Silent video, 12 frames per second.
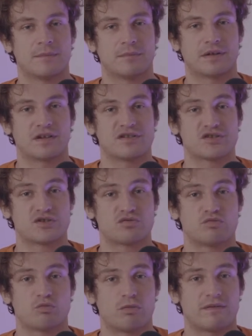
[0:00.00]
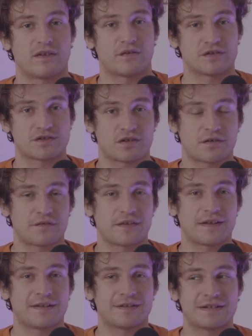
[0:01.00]
because with your photography
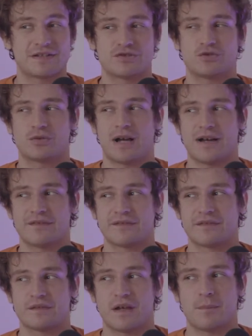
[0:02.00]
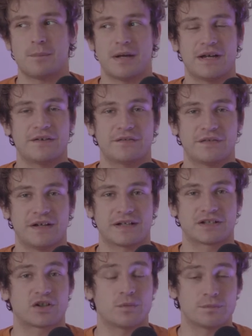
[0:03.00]
you need to have a
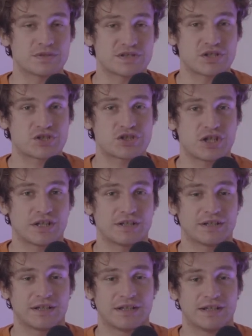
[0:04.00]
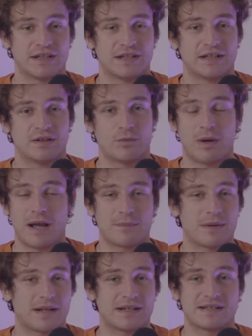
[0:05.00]
perfect composition,
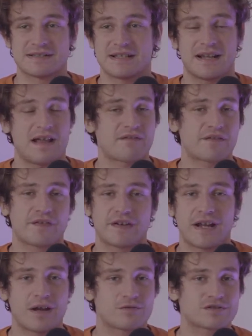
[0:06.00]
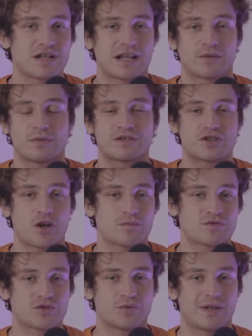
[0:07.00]
white balance, and everything else which
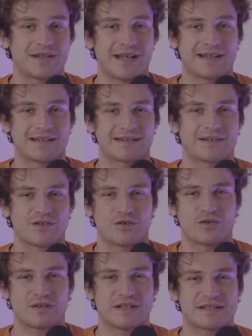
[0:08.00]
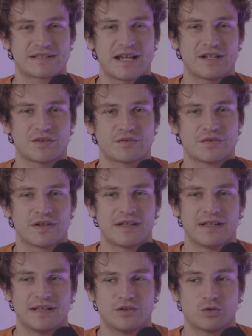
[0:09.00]
comes to it. And it's kind of,
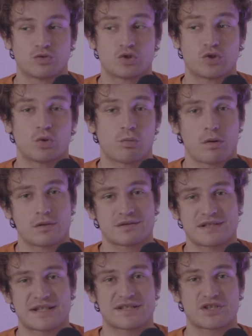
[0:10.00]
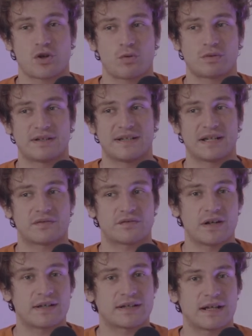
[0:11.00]
those two worlds are so
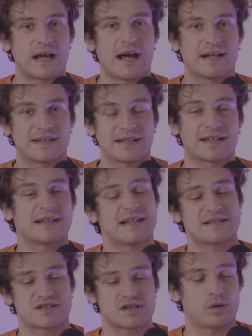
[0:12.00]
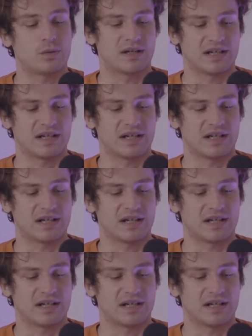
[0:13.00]
different and yet they're so